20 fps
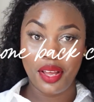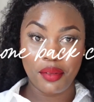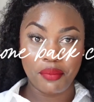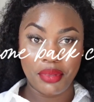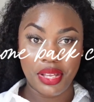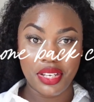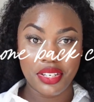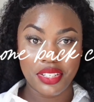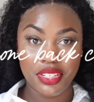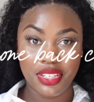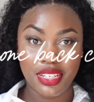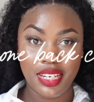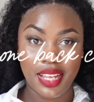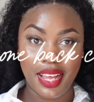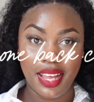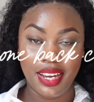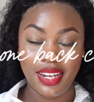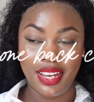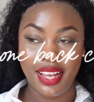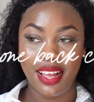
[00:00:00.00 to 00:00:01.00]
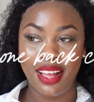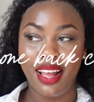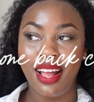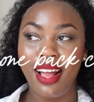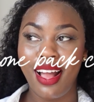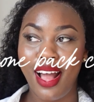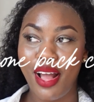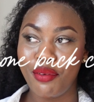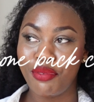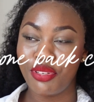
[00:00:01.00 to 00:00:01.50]
I mentioned earlier,
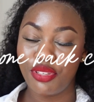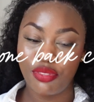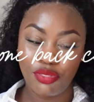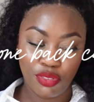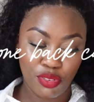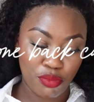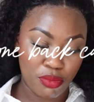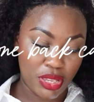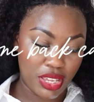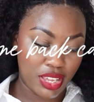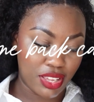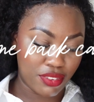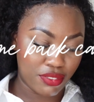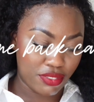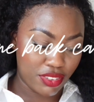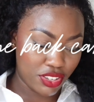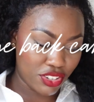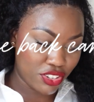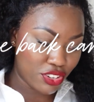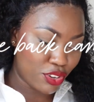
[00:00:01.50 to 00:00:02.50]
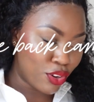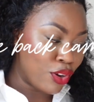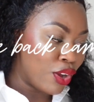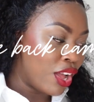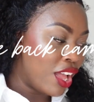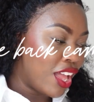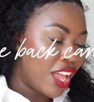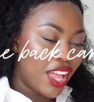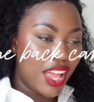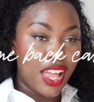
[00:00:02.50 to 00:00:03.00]
I was filming a video
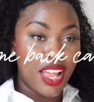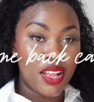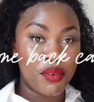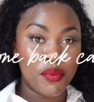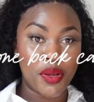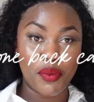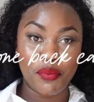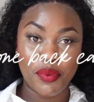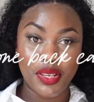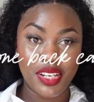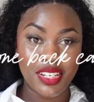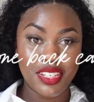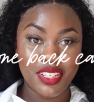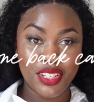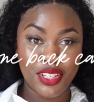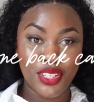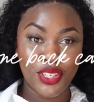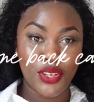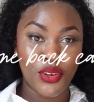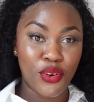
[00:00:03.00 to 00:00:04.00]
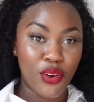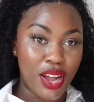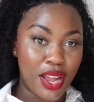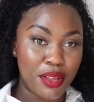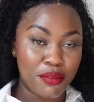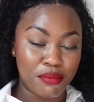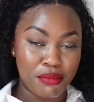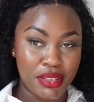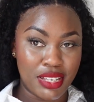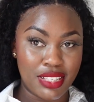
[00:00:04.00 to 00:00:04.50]
and my bed is
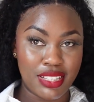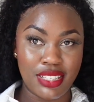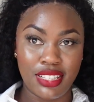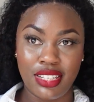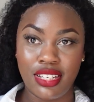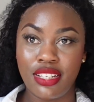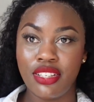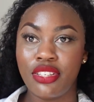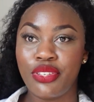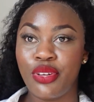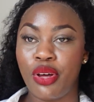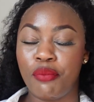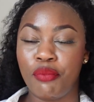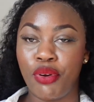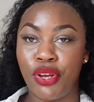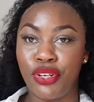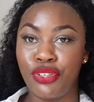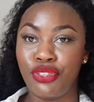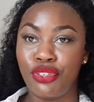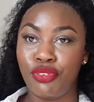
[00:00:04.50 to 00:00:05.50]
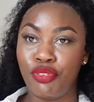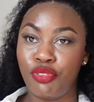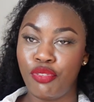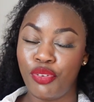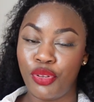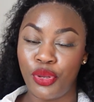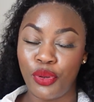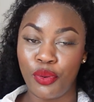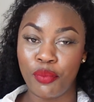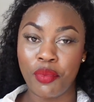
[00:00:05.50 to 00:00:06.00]
quite messy, so I'm going to
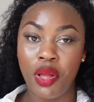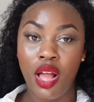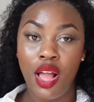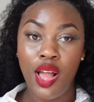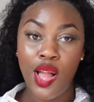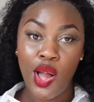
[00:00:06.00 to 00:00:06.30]
film